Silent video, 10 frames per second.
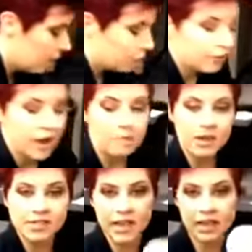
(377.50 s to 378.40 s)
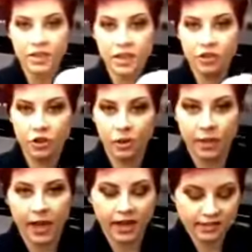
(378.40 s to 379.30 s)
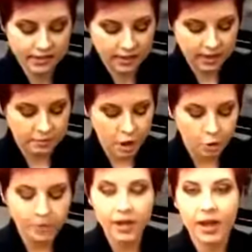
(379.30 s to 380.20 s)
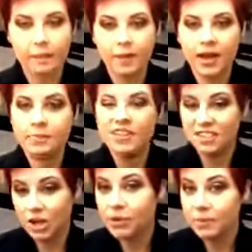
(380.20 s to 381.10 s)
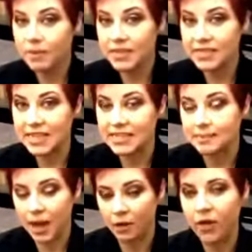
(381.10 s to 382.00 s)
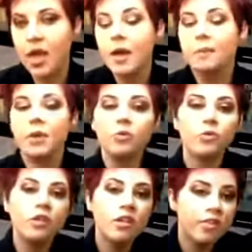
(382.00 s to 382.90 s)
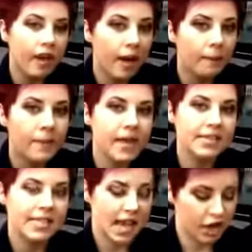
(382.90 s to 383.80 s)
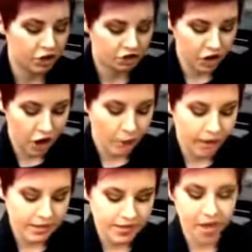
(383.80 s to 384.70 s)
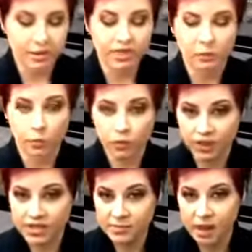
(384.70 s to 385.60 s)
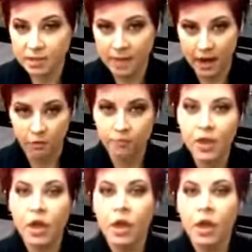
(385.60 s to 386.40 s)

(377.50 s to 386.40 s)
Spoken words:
So now I'm going to take the control paste, I'm going to open it up, and I'm going to start with a pea size amount. My rule of thumb is that you should always start with a really small amount,